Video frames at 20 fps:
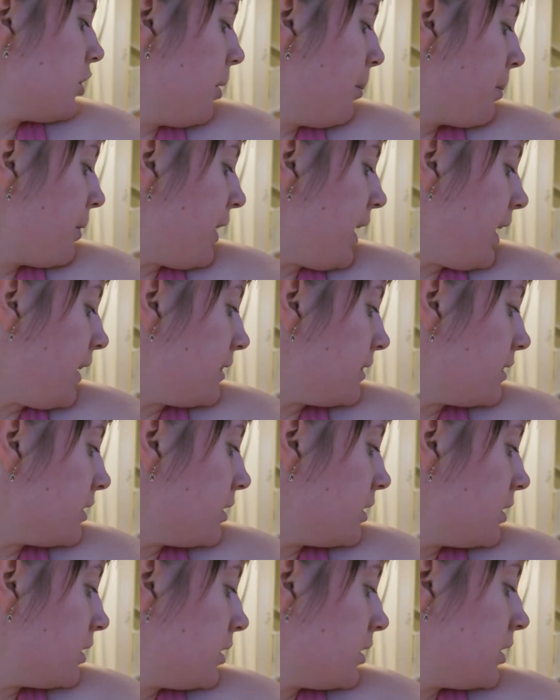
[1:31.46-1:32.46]
Stop that!
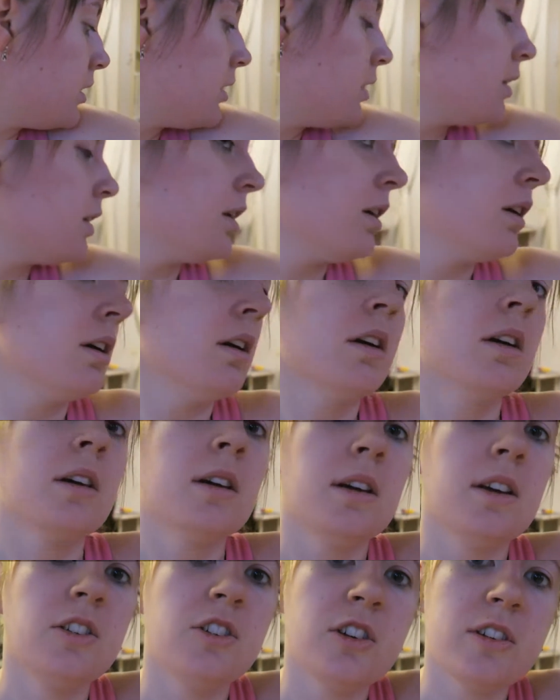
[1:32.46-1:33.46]

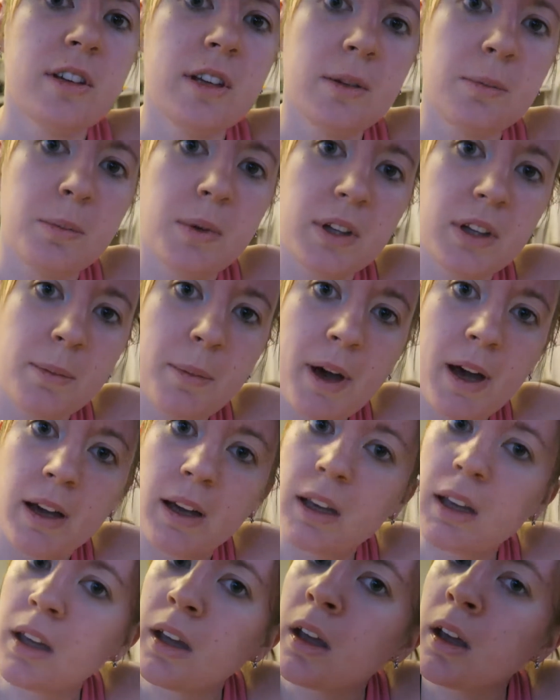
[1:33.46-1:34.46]
it just hit me in the
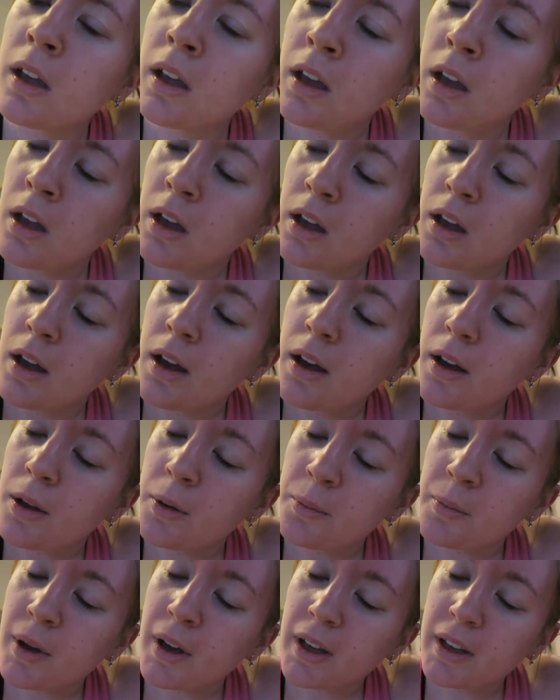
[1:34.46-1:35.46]
back.
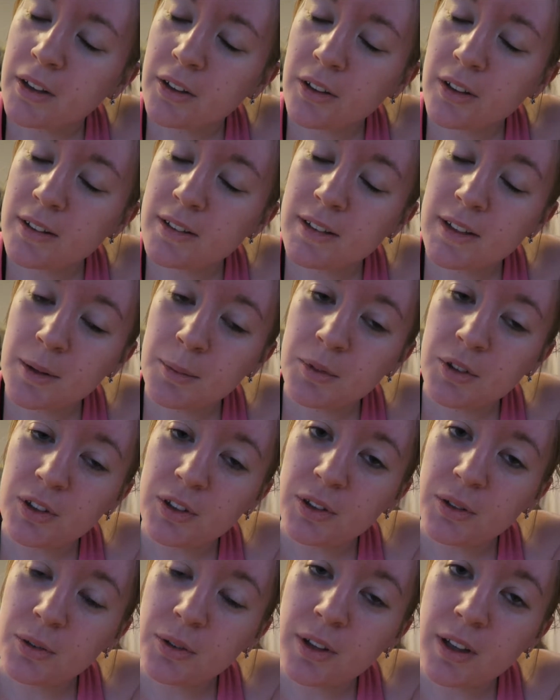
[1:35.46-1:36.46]
Um, I couldn't seem to
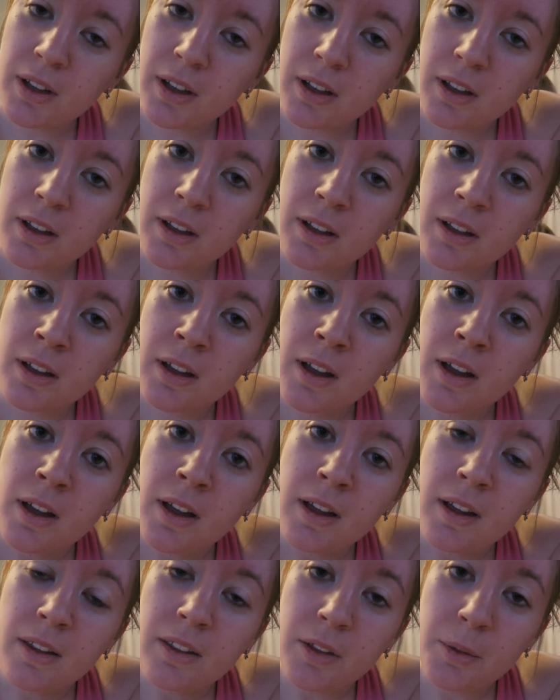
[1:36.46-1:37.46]
do the
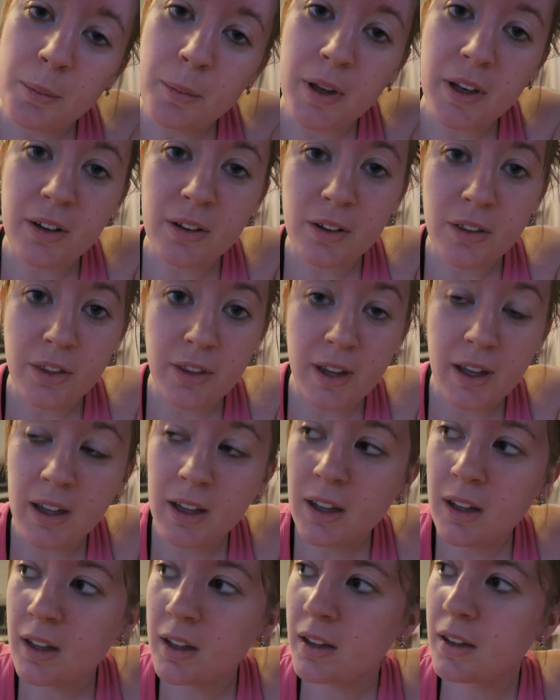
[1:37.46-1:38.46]
the middle
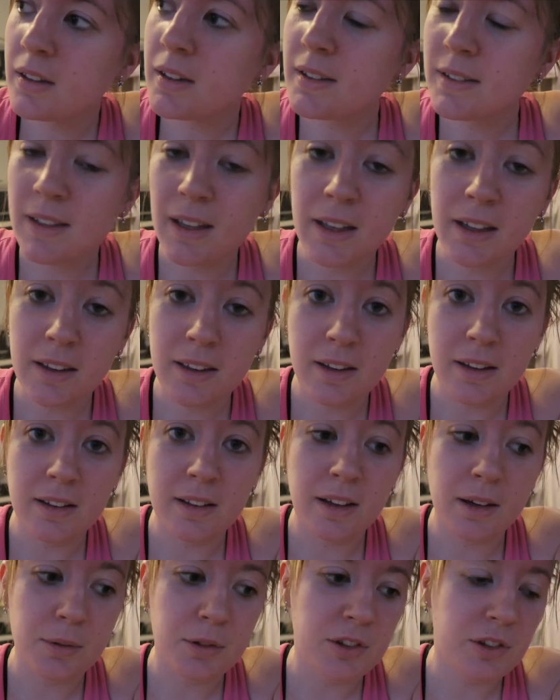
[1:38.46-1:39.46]
thing, second thing
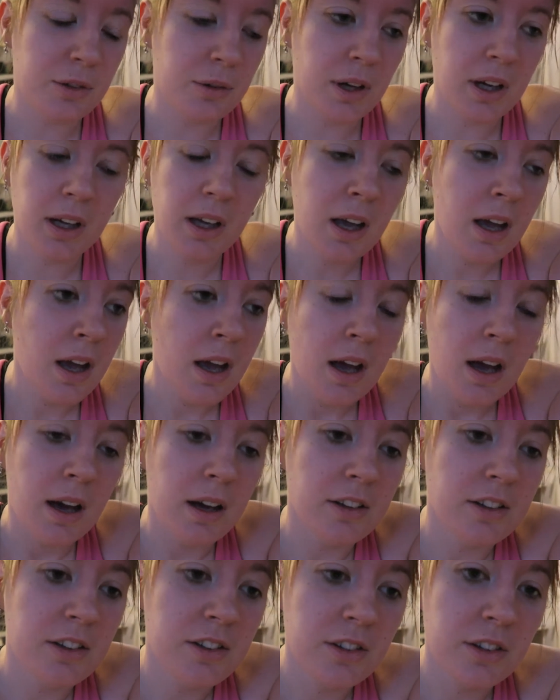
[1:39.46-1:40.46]
that I was doing.
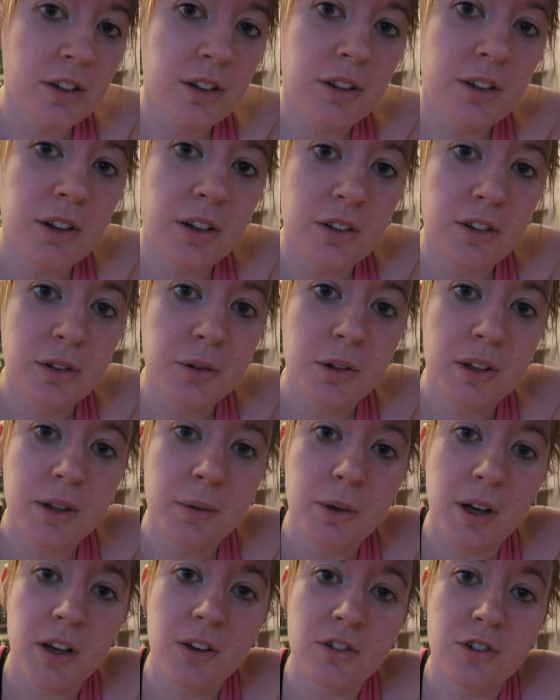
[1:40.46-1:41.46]
I just could not do it
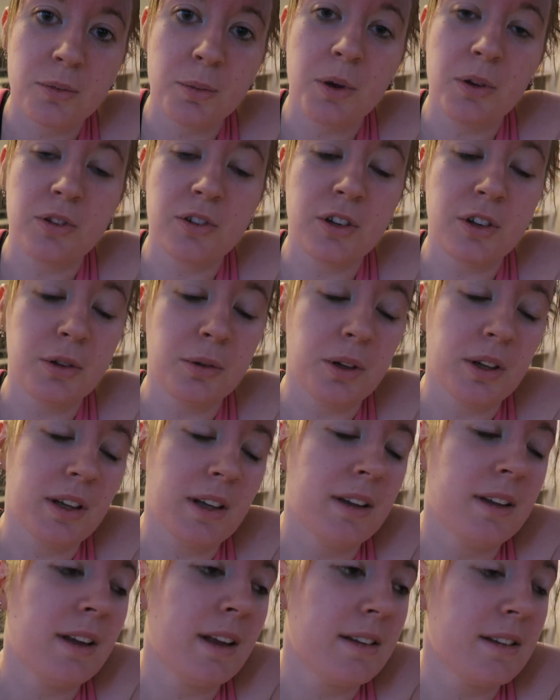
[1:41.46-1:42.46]
the way you're supposed to do
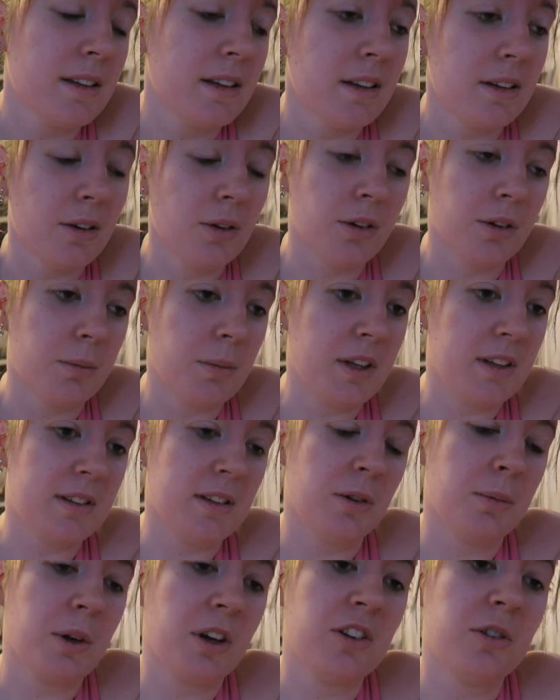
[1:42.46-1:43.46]
it and that annoyed me
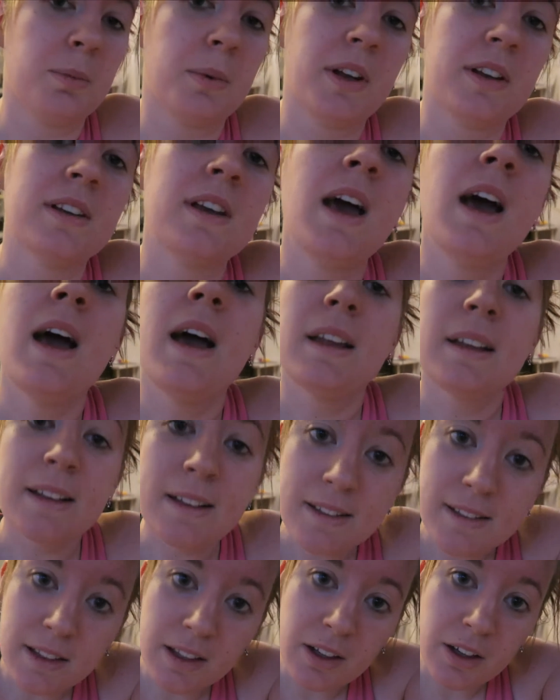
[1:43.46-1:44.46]
so much. But at
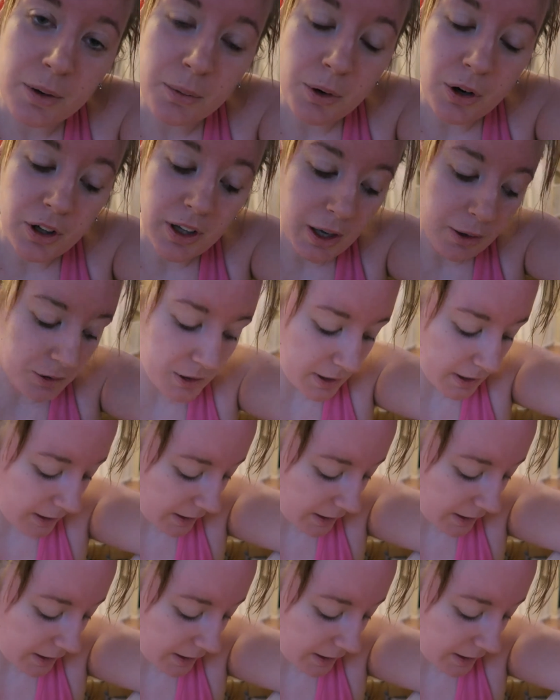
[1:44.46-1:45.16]
least I got a workout